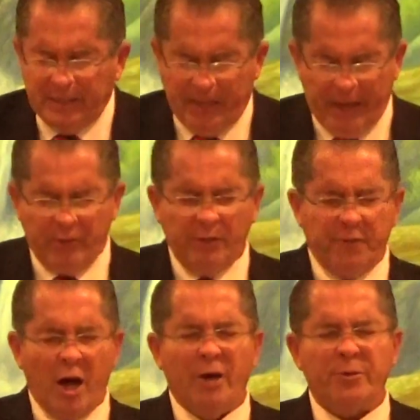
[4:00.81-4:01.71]
Heavenly
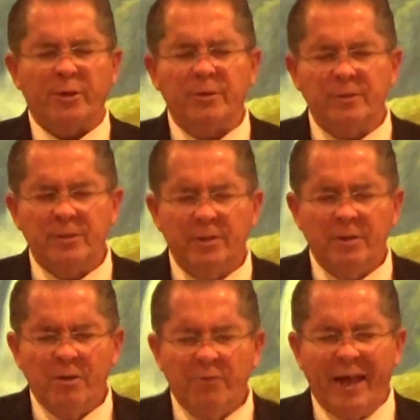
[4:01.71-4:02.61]
Father,
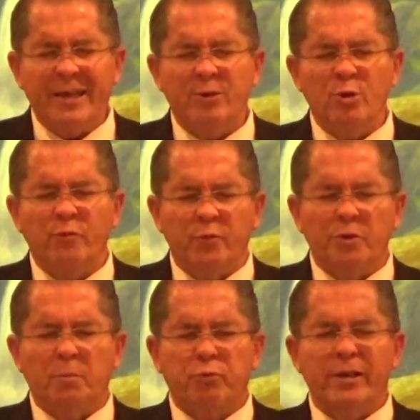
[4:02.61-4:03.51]
thank you for
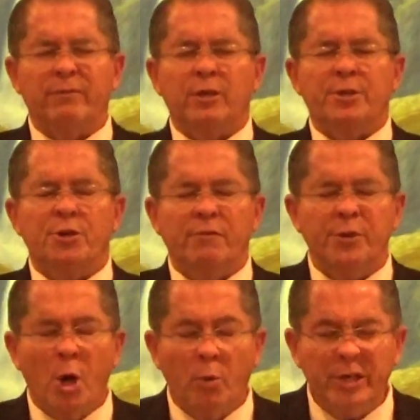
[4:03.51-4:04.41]
the privilege of
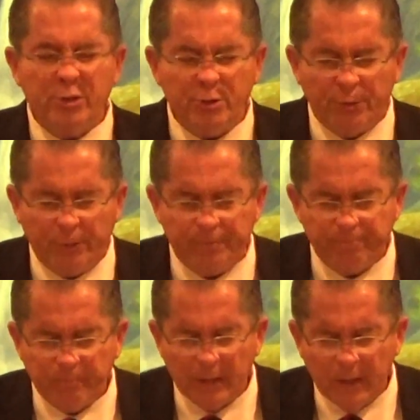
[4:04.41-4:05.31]
knowing you.
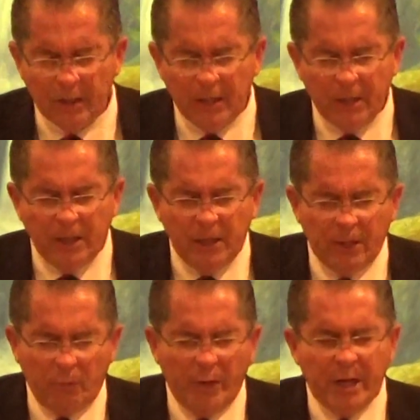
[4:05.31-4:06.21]

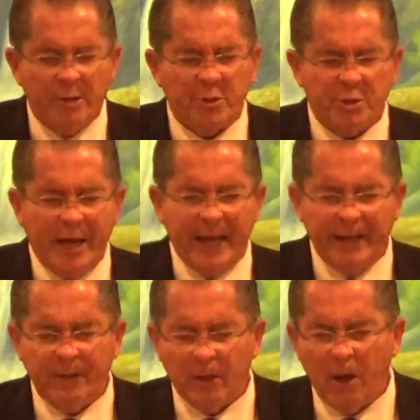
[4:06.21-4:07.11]
We
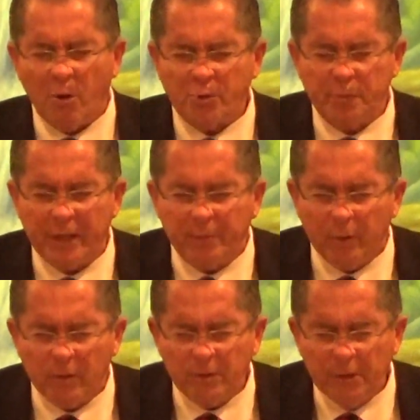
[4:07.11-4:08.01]
understand that lost
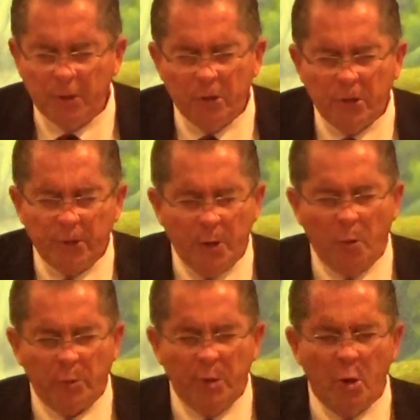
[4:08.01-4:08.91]
people
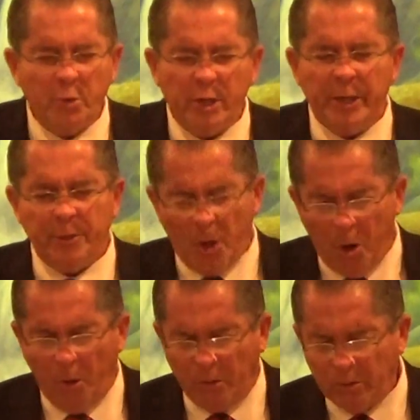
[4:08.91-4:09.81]
don't know you at
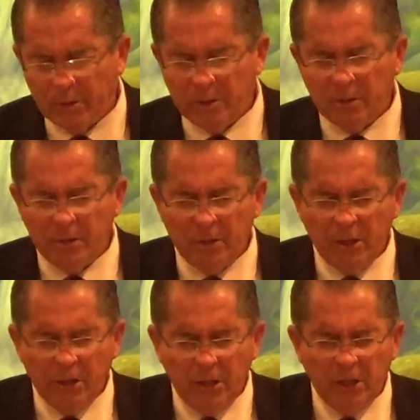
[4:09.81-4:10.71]
all.
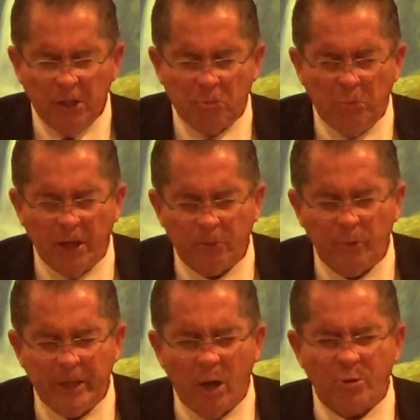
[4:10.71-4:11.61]
But
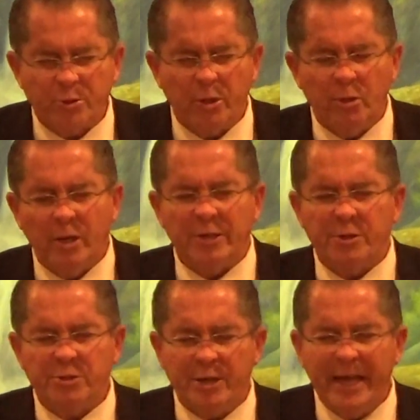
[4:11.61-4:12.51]
we also
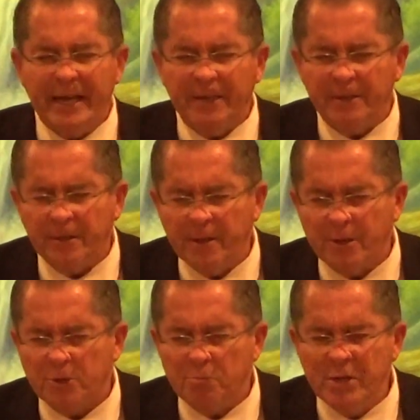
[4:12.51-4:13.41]
understand that
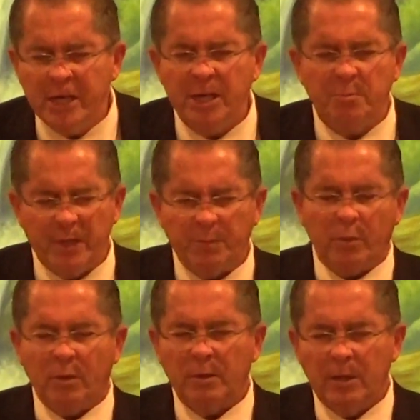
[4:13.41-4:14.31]
there's many
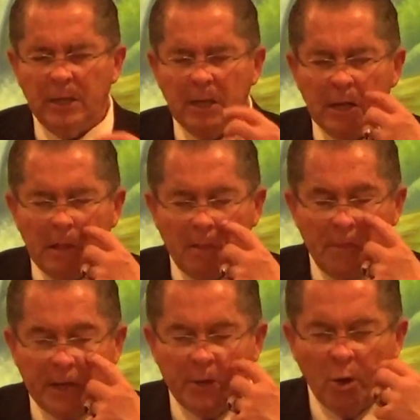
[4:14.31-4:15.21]
people
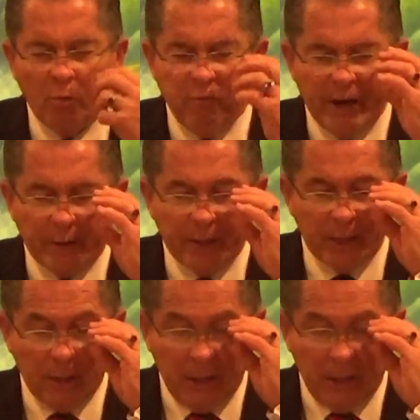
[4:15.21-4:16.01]
that know very